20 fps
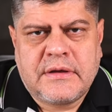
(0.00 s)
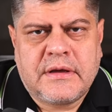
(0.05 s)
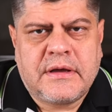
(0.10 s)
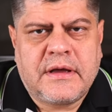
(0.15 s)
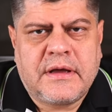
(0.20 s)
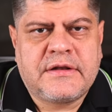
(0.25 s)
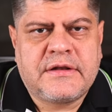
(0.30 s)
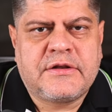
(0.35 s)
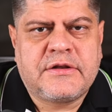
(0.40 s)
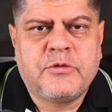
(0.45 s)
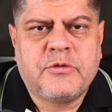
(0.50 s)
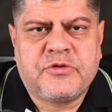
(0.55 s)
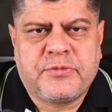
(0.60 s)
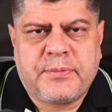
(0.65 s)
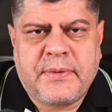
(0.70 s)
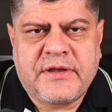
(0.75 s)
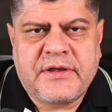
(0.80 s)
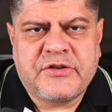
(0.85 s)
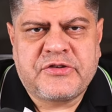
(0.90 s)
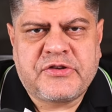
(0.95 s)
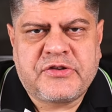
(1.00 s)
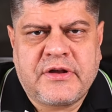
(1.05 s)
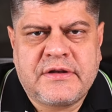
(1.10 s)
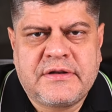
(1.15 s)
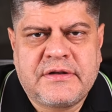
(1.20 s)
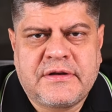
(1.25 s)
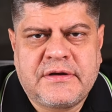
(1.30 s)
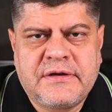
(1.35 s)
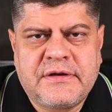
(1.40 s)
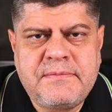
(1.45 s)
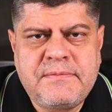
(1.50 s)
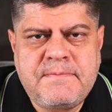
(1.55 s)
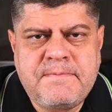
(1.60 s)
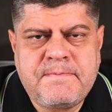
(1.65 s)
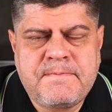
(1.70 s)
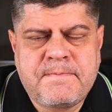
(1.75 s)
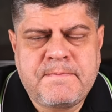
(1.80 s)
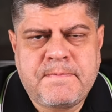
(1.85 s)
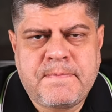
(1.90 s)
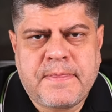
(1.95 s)
at Uzbekistan time,
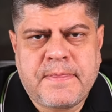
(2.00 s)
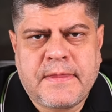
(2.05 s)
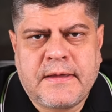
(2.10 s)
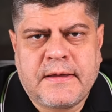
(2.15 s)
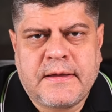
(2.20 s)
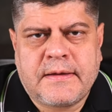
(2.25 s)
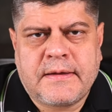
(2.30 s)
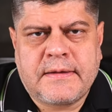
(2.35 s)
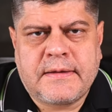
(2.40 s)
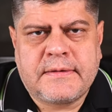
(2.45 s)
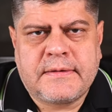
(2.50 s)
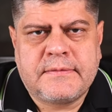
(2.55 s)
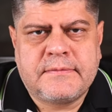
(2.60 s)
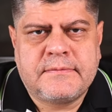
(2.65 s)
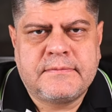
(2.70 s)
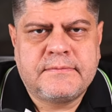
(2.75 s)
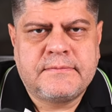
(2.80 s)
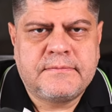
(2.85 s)
uh,